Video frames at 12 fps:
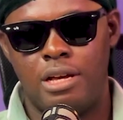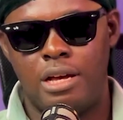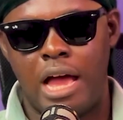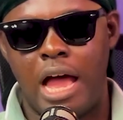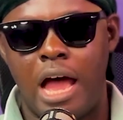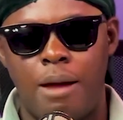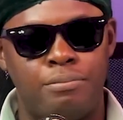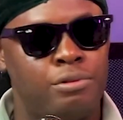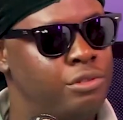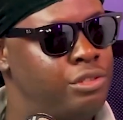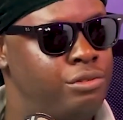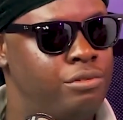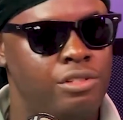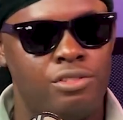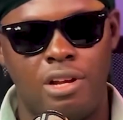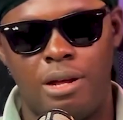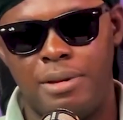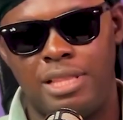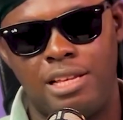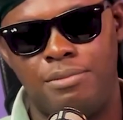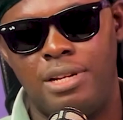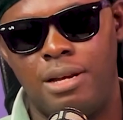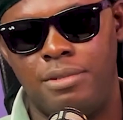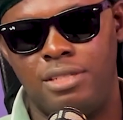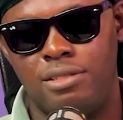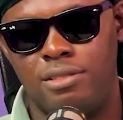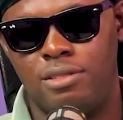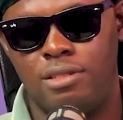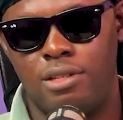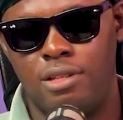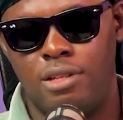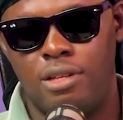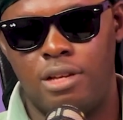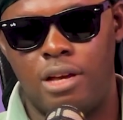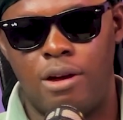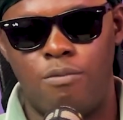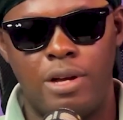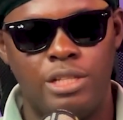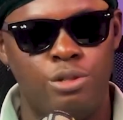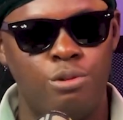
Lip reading: her approach to this tournament has been amazing. And when you